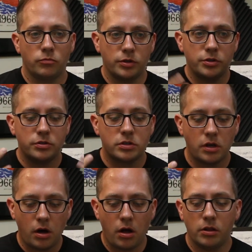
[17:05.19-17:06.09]
Reduce
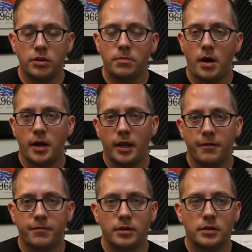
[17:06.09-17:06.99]
all of the body
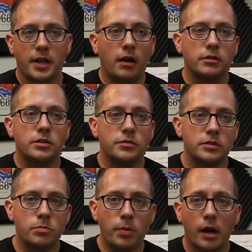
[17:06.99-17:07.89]
effort down to
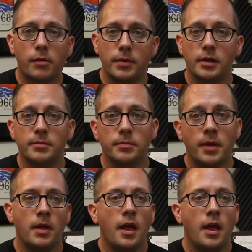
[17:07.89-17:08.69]
its bare minimum.